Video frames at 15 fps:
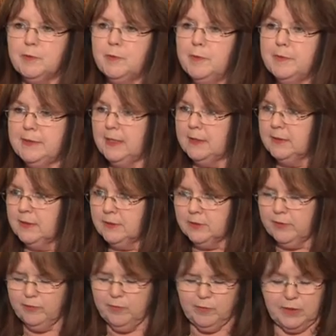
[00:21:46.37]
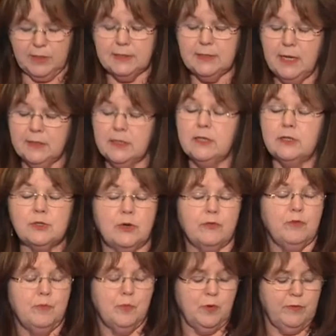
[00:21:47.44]
We'll be conducting
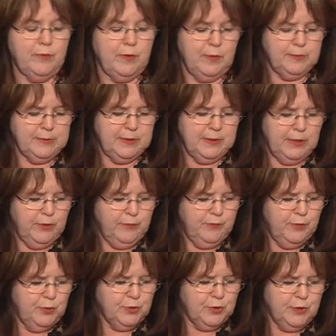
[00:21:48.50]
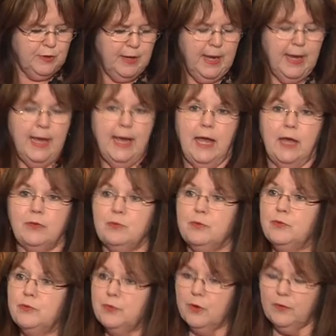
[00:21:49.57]
several more of those in the near future, and through
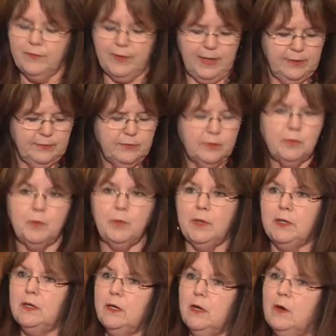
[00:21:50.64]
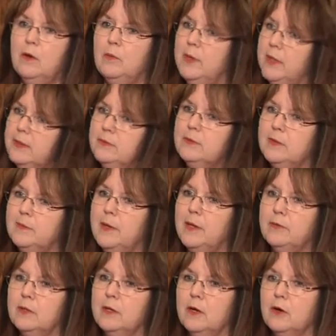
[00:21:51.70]
surveys. So we want to know, what is it
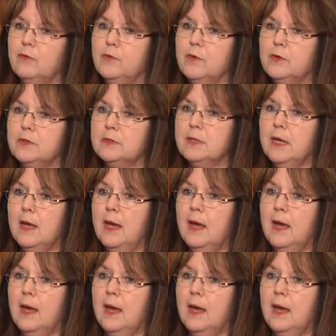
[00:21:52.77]
about the care force?